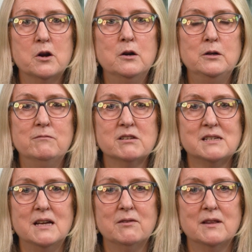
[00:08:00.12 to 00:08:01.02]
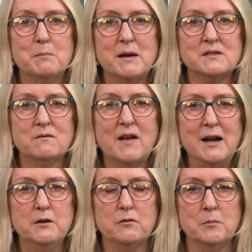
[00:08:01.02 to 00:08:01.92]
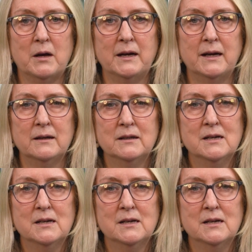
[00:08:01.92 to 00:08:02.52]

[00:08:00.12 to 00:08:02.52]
only receiving the best value for money,